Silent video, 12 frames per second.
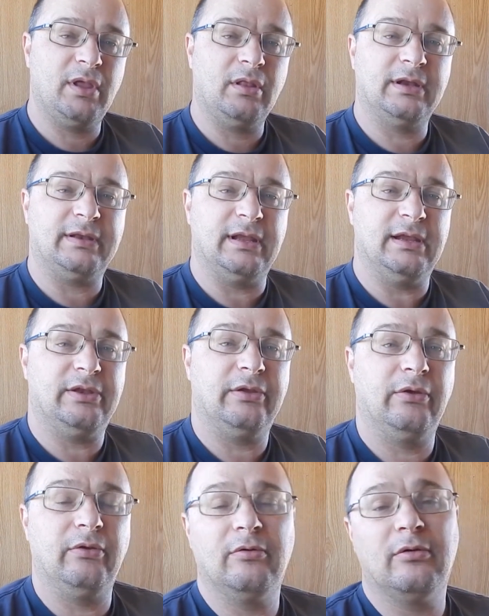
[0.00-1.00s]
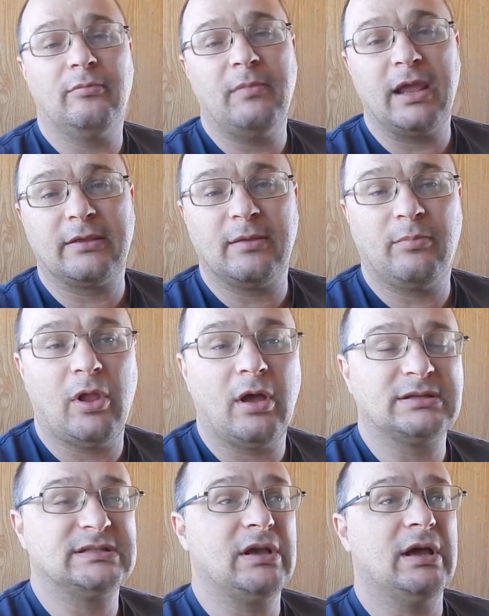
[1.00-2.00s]
the ability to
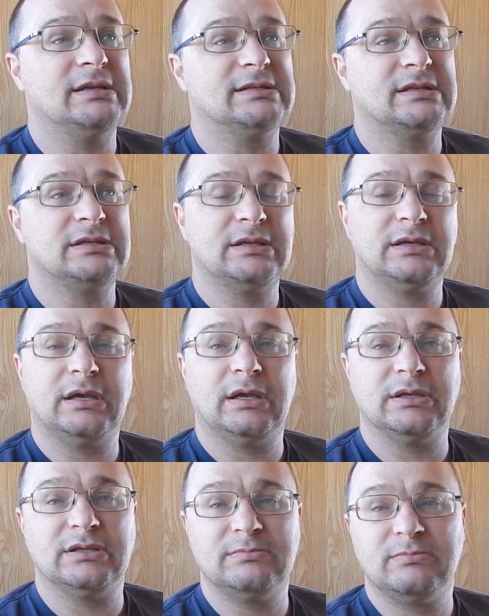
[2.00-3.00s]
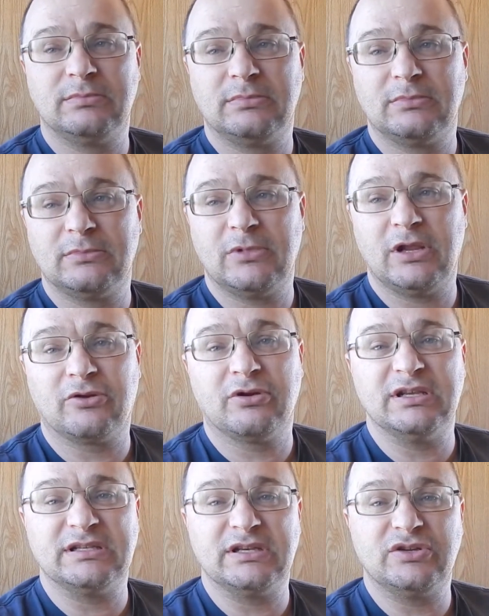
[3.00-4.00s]
make the block size
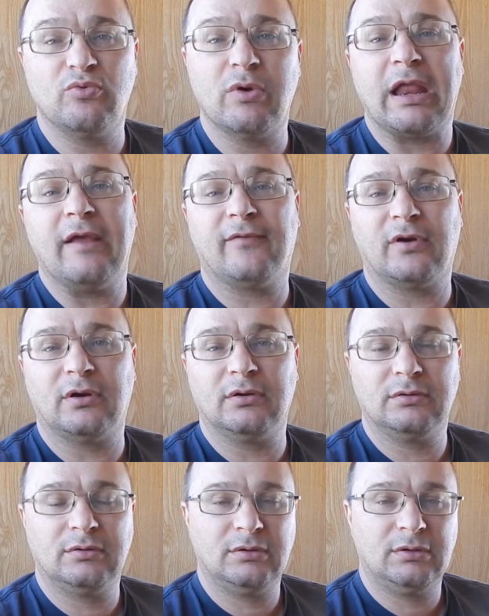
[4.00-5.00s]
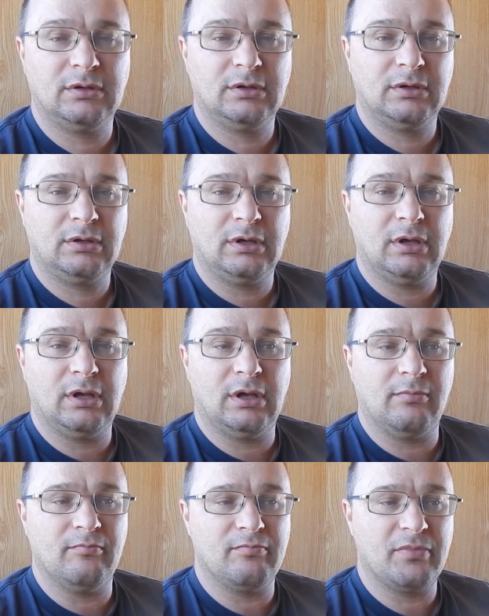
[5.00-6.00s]
increase it to whatever
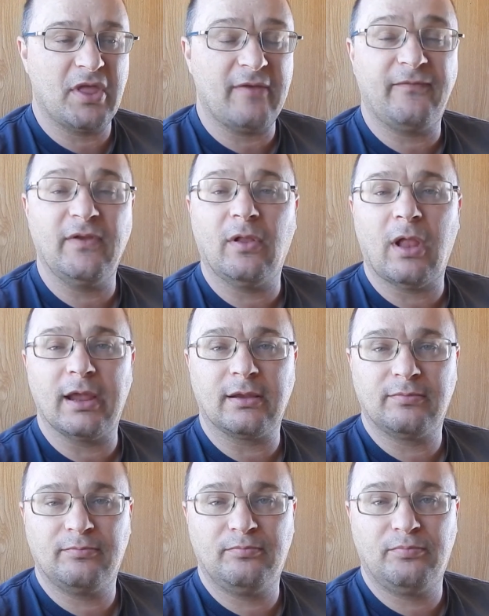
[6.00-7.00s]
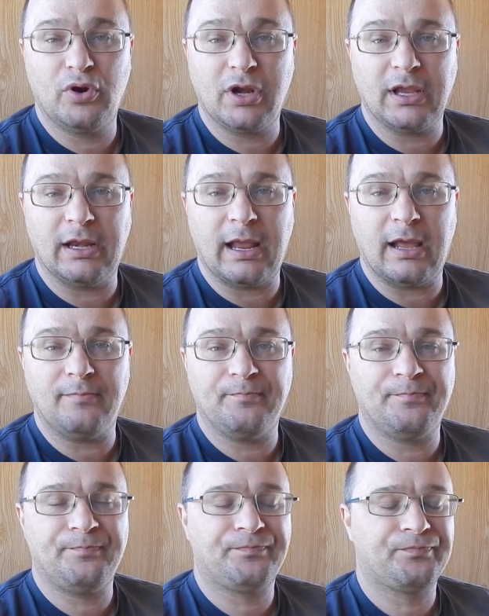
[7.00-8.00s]
they feel like
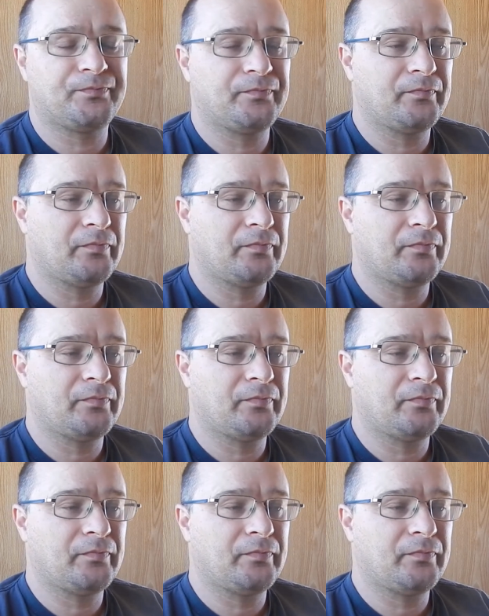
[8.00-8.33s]
putting it at.